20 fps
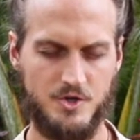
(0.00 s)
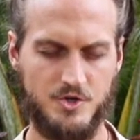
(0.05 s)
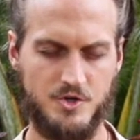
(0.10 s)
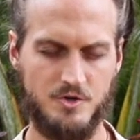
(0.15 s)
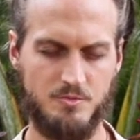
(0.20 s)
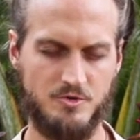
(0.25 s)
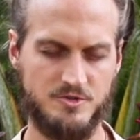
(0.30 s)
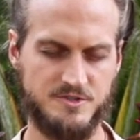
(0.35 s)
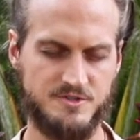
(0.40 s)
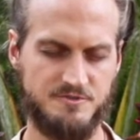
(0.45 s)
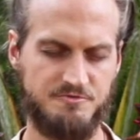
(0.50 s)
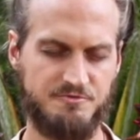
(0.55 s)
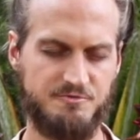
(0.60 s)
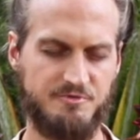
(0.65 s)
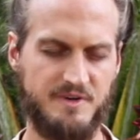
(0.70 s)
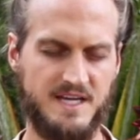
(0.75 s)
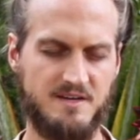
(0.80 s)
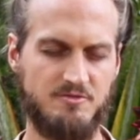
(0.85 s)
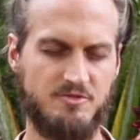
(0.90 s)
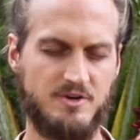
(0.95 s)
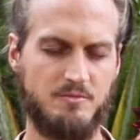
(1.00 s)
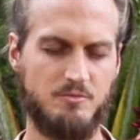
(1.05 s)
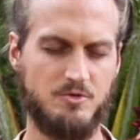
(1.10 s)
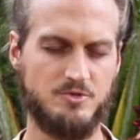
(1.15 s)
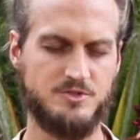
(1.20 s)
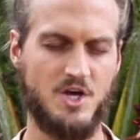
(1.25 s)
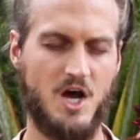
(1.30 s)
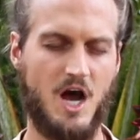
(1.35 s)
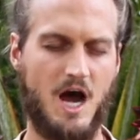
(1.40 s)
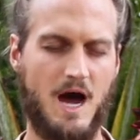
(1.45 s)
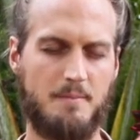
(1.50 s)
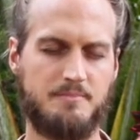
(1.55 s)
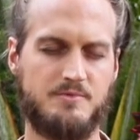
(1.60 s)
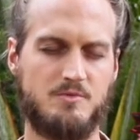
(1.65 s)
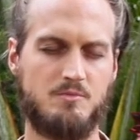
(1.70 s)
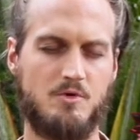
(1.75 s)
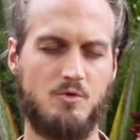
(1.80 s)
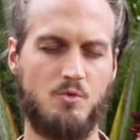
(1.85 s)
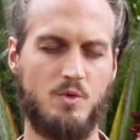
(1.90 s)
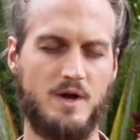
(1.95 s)
Your most favorite, most
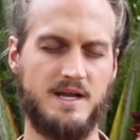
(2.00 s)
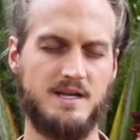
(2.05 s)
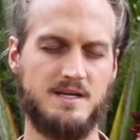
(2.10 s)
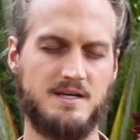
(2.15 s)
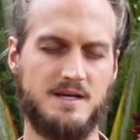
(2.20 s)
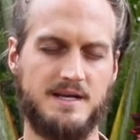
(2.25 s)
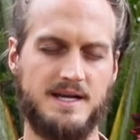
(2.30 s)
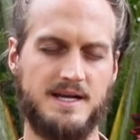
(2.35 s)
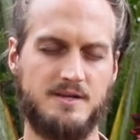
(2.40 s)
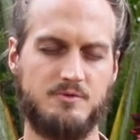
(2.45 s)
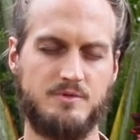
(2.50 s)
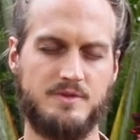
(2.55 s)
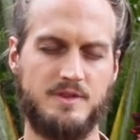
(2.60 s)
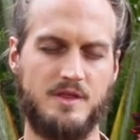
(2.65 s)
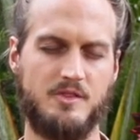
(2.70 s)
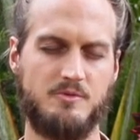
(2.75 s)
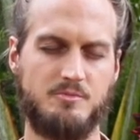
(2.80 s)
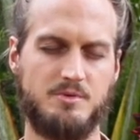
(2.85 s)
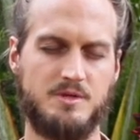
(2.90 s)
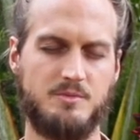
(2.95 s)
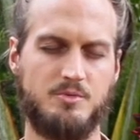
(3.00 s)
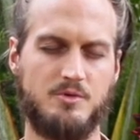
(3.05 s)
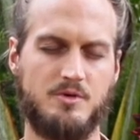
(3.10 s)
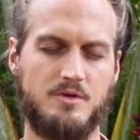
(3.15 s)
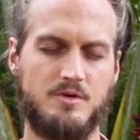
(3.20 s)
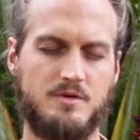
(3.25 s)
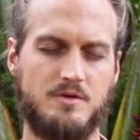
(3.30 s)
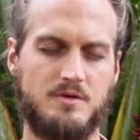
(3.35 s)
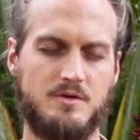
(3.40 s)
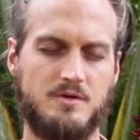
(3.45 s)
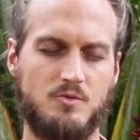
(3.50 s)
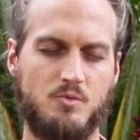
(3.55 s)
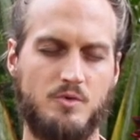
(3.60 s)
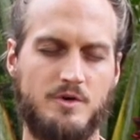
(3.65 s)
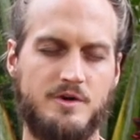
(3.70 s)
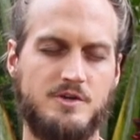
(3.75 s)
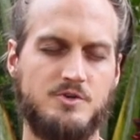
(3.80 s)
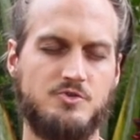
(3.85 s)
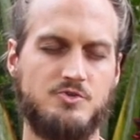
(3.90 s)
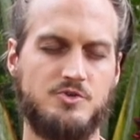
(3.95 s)
optimal way to connect with other people.
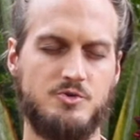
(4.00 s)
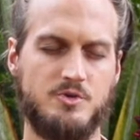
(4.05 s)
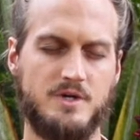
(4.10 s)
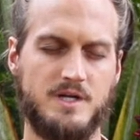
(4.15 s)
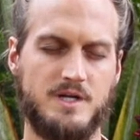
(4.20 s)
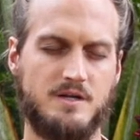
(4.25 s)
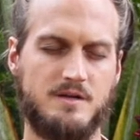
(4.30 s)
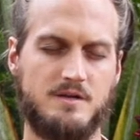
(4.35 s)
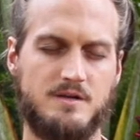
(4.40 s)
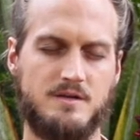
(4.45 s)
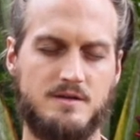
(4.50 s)
What are you doing?